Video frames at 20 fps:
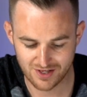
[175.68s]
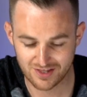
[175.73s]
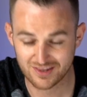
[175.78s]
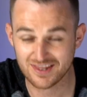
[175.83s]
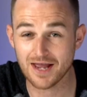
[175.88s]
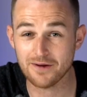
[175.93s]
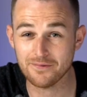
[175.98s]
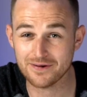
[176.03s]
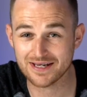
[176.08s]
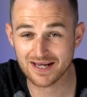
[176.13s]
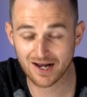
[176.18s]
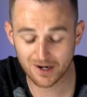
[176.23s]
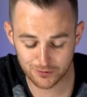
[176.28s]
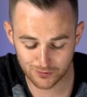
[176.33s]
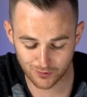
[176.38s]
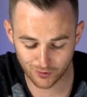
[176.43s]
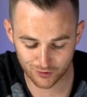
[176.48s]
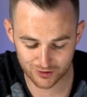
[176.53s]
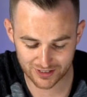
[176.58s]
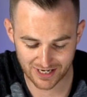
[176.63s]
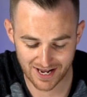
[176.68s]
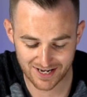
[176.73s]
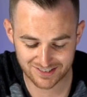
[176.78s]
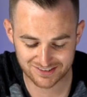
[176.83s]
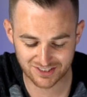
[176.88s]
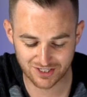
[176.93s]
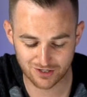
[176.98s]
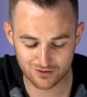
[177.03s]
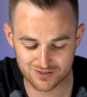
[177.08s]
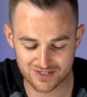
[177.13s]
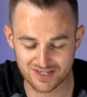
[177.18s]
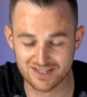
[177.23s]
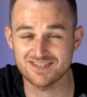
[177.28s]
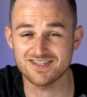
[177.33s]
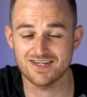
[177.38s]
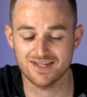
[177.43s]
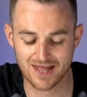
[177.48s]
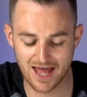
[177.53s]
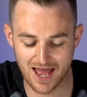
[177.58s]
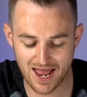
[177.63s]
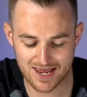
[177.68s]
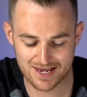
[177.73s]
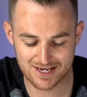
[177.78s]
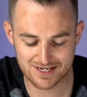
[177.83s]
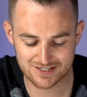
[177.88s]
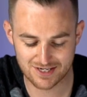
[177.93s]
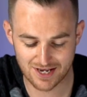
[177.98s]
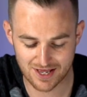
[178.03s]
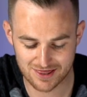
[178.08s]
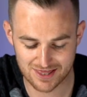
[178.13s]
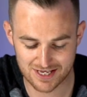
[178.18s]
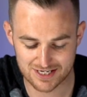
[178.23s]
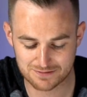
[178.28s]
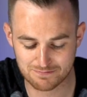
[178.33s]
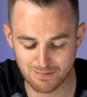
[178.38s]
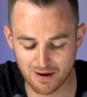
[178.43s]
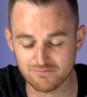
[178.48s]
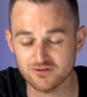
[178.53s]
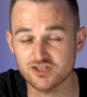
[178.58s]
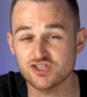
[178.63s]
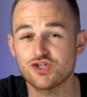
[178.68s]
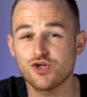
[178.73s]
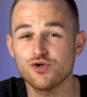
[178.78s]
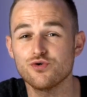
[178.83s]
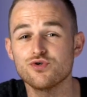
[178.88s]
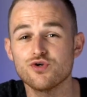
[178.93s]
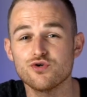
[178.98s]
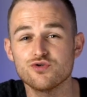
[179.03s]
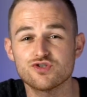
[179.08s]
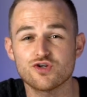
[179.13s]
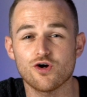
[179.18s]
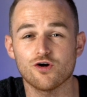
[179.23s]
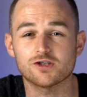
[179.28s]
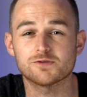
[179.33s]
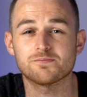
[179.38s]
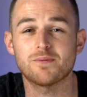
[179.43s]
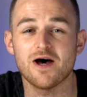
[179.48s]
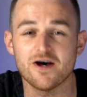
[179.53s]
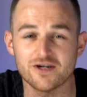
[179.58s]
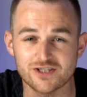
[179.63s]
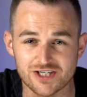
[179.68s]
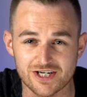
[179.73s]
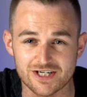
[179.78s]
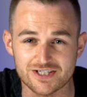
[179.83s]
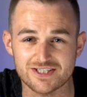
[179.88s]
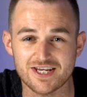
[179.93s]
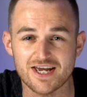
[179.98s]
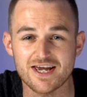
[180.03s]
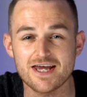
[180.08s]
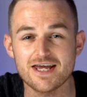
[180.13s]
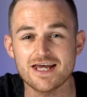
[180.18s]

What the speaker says: There we go, order executed. So that is this month's 2 new stocks purchased.